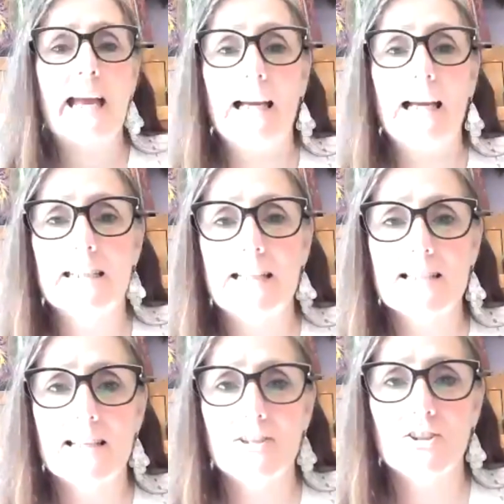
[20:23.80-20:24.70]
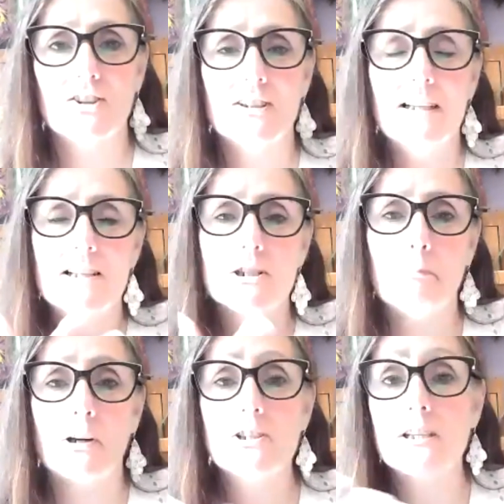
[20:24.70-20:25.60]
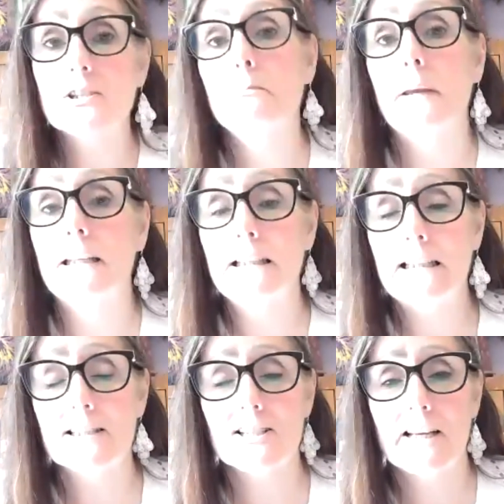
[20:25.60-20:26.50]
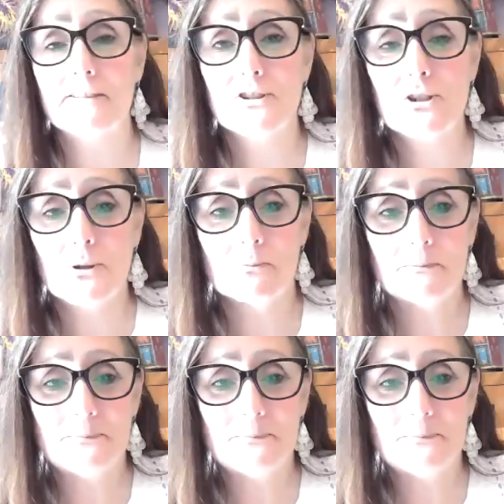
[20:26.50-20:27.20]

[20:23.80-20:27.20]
had to get centered to participate in his life too.